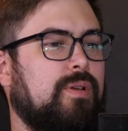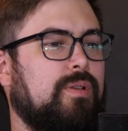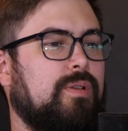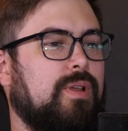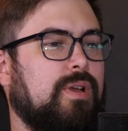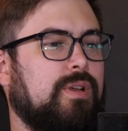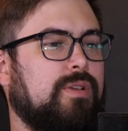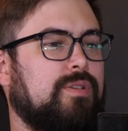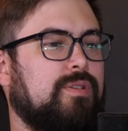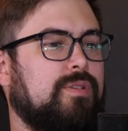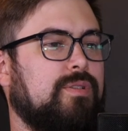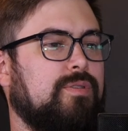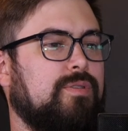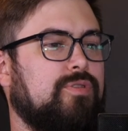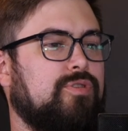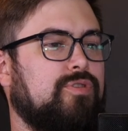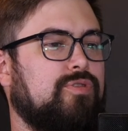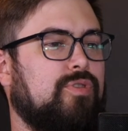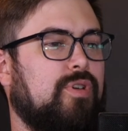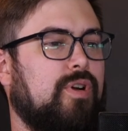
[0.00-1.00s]
like
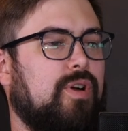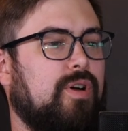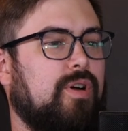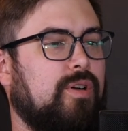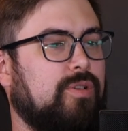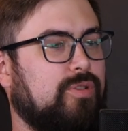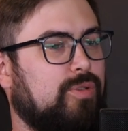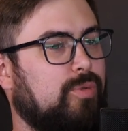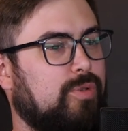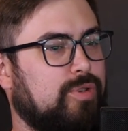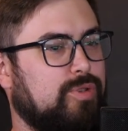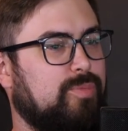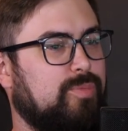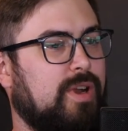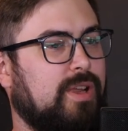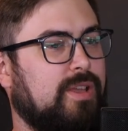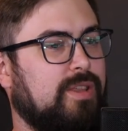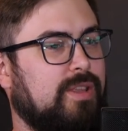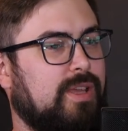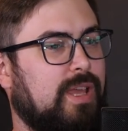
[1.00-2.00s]
straw towards
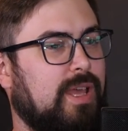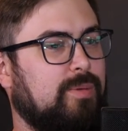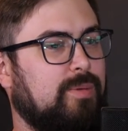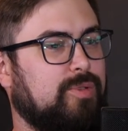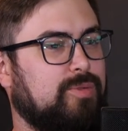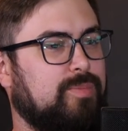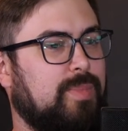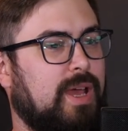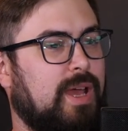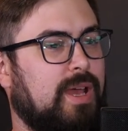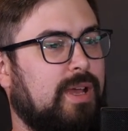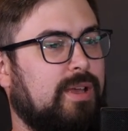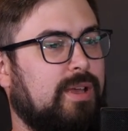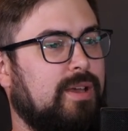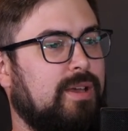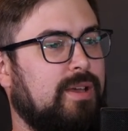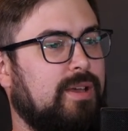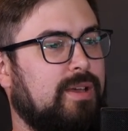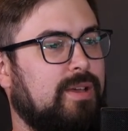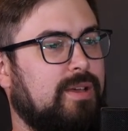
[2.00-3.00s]
breaking the camel's back,
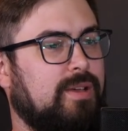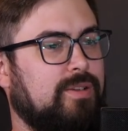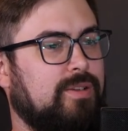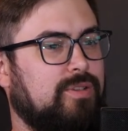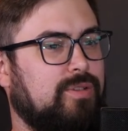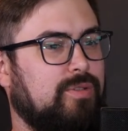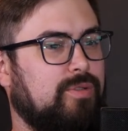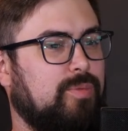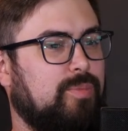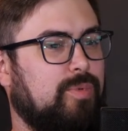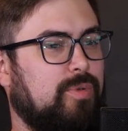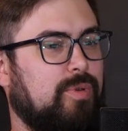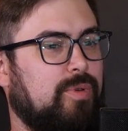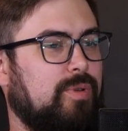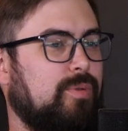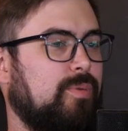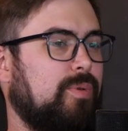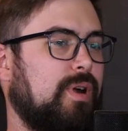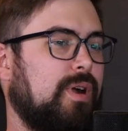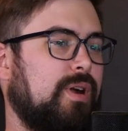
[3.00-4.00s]
to the
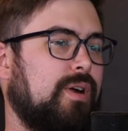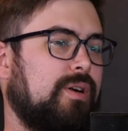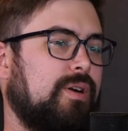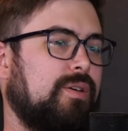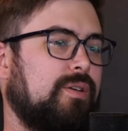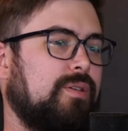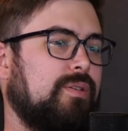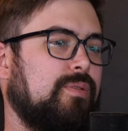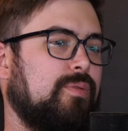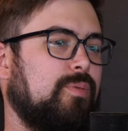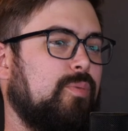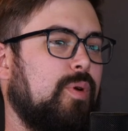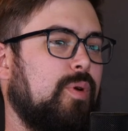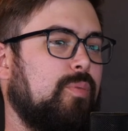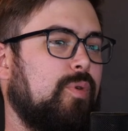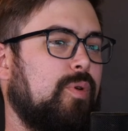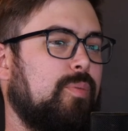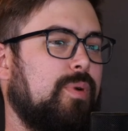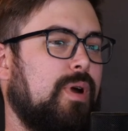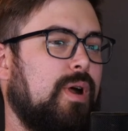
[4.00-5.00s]
point where one
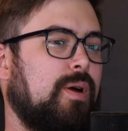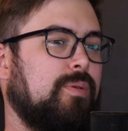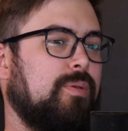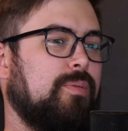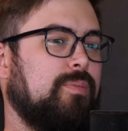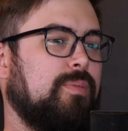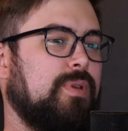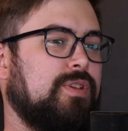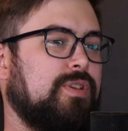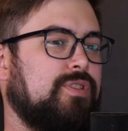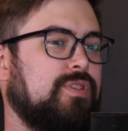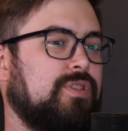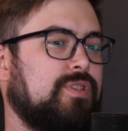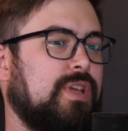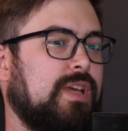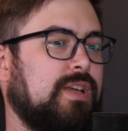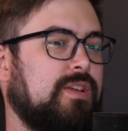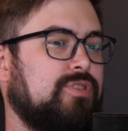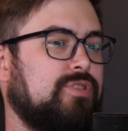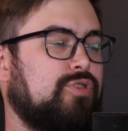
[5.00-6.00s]
more problem, it's just
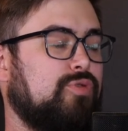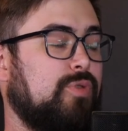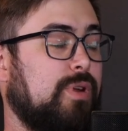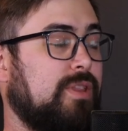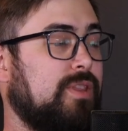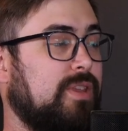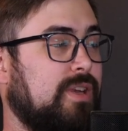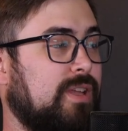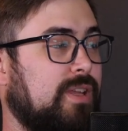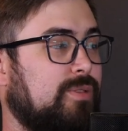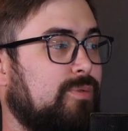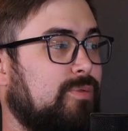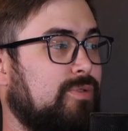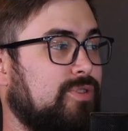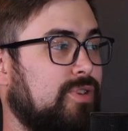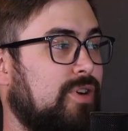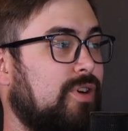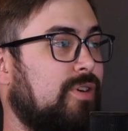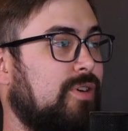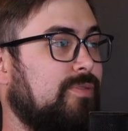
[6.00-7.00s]
like strengthening the
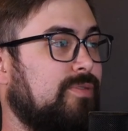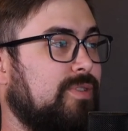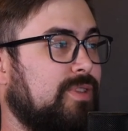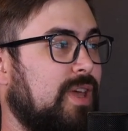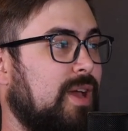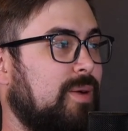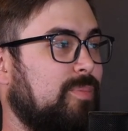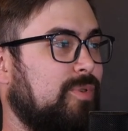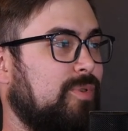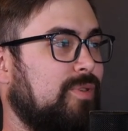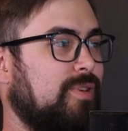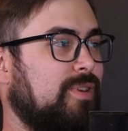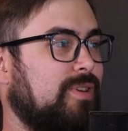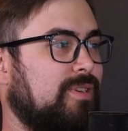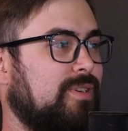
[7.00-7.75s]
resolve at that point.